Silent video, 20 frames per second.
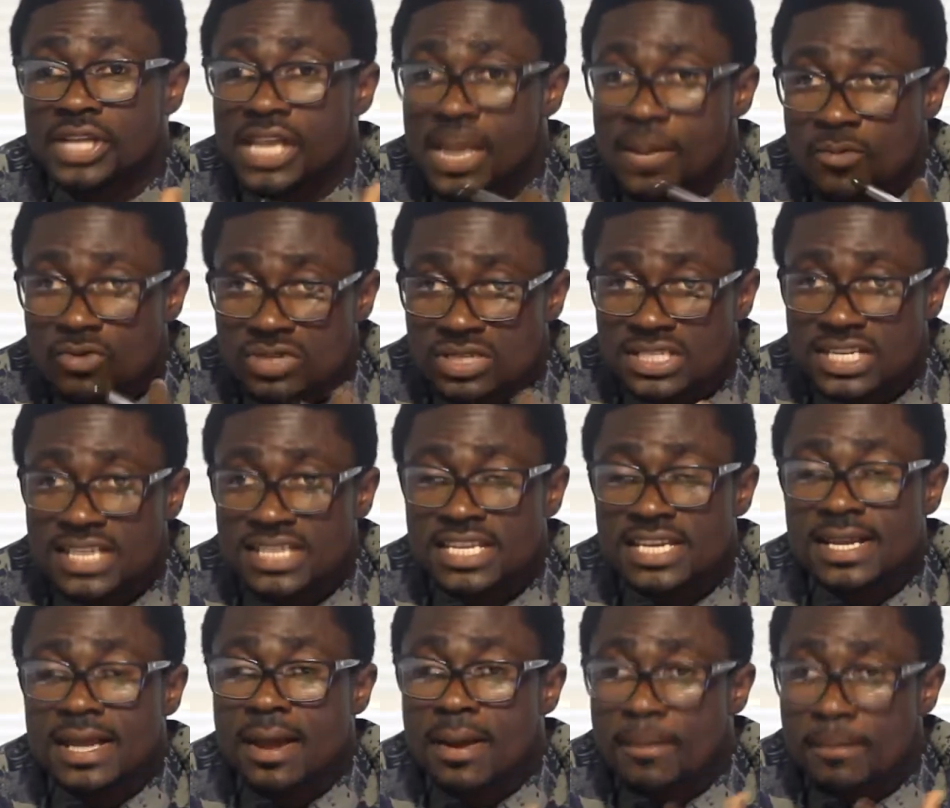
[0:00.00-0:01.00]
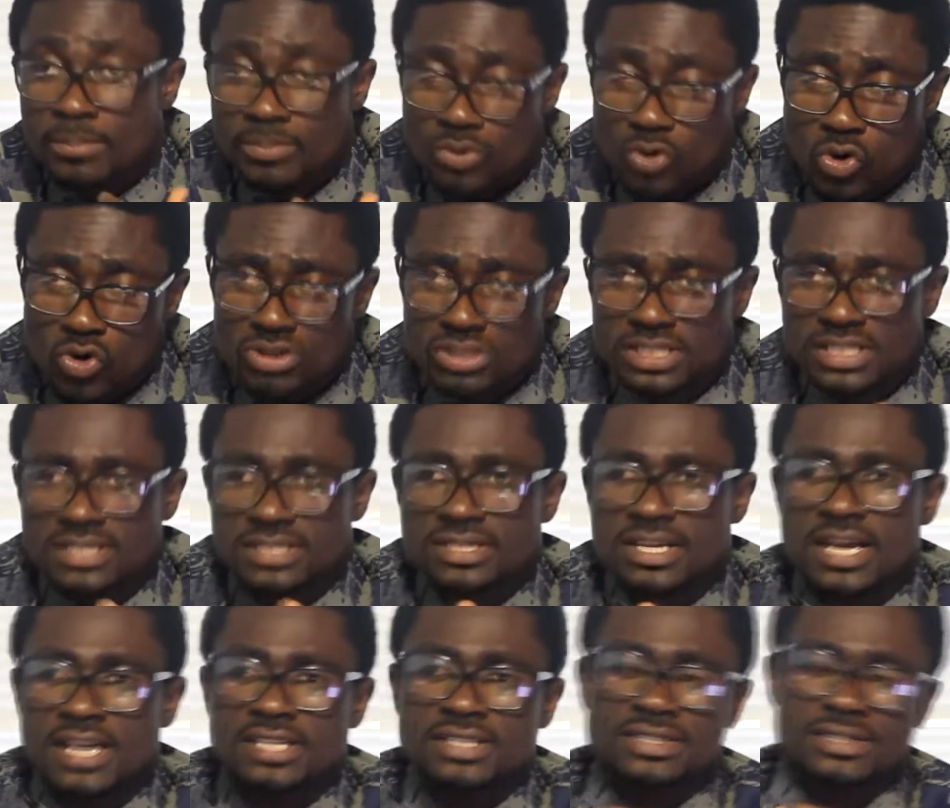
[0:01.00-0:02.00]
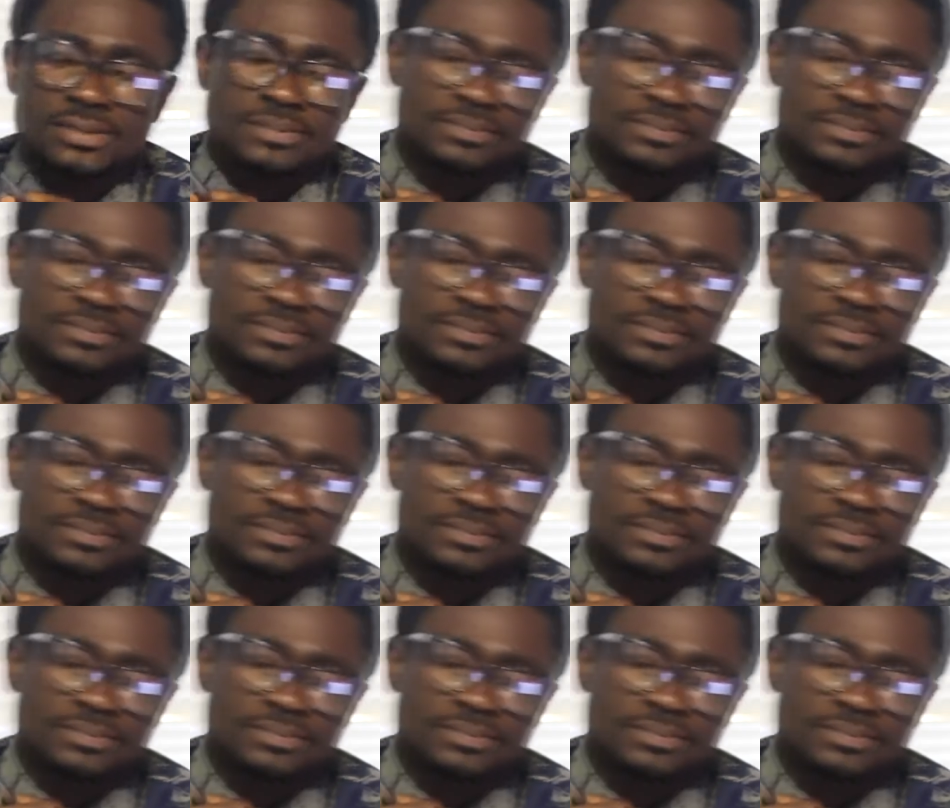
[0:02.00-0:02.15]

hemostatic process.